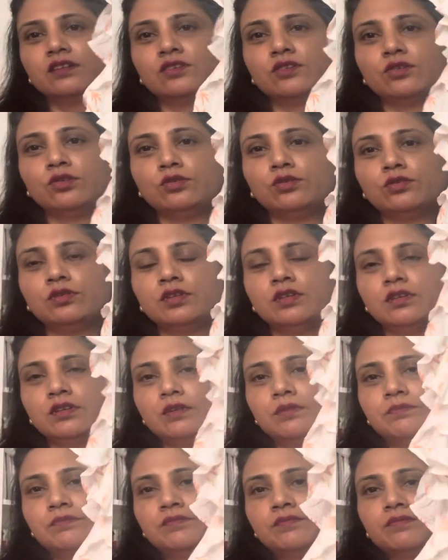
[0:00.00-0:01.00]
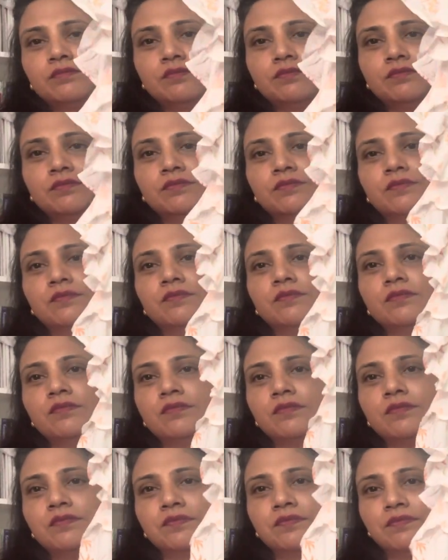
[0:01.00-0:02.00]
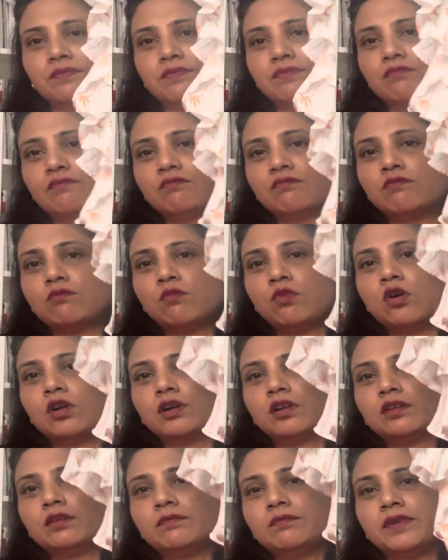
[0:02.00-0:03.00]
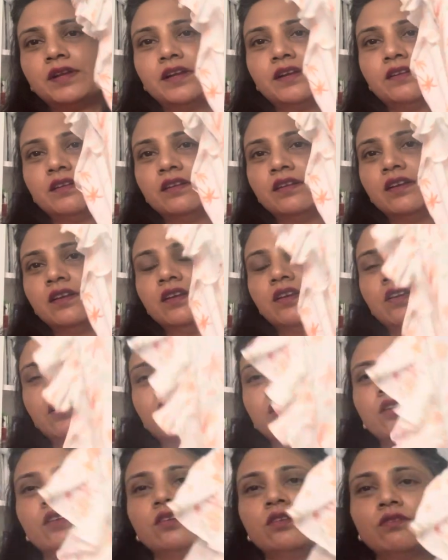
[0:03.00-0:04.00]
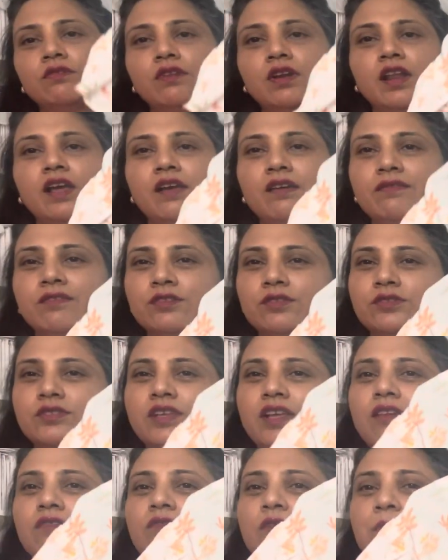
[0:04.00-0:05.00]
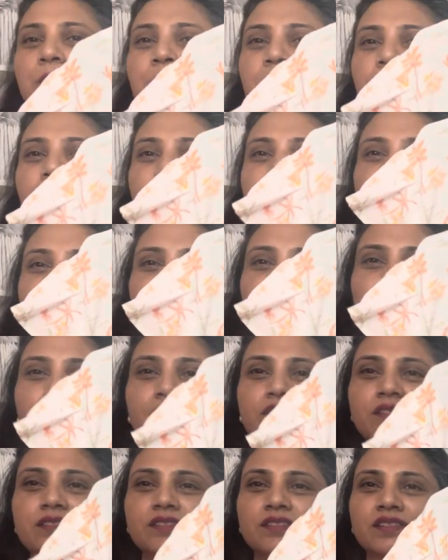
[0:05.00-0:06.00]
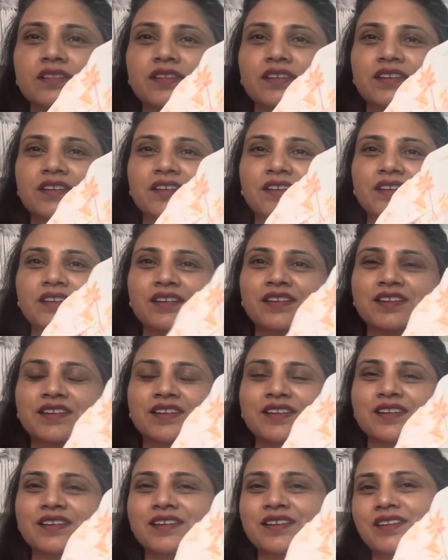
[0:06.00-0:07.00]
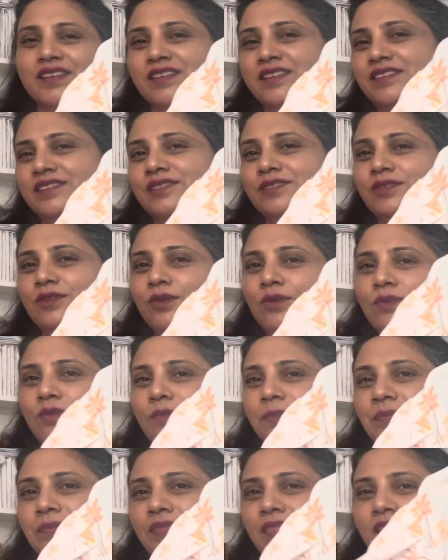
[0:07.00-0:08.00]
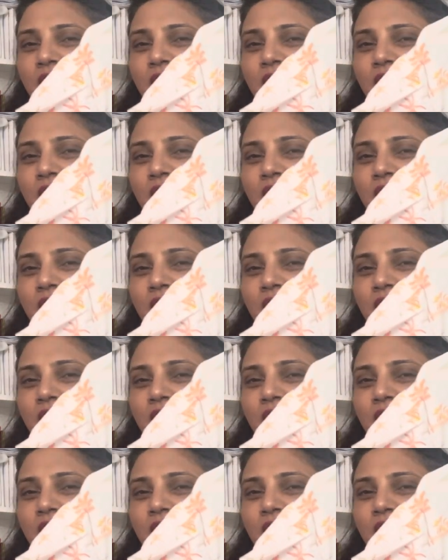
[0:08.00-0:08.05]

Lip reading: to the bottom and you will have yourself a pretty dress. So